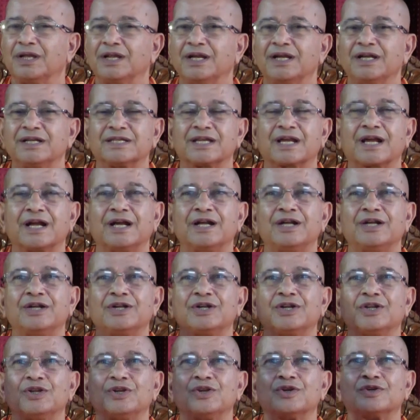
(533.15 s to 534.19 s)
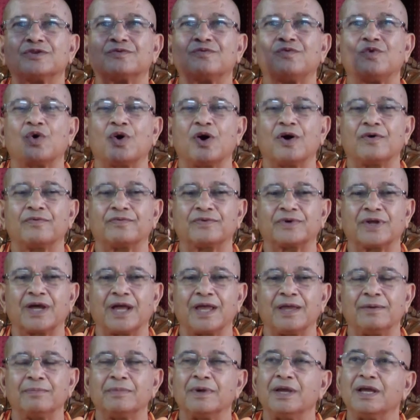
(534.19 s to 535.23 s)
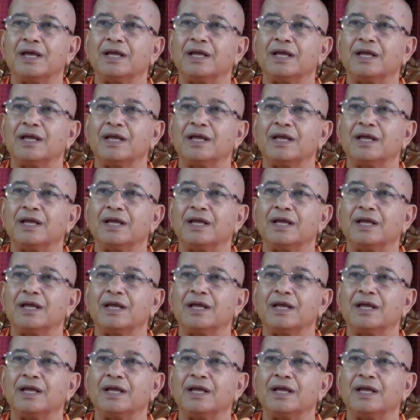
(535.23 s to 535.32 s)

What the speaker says: It is a continuous flow of time.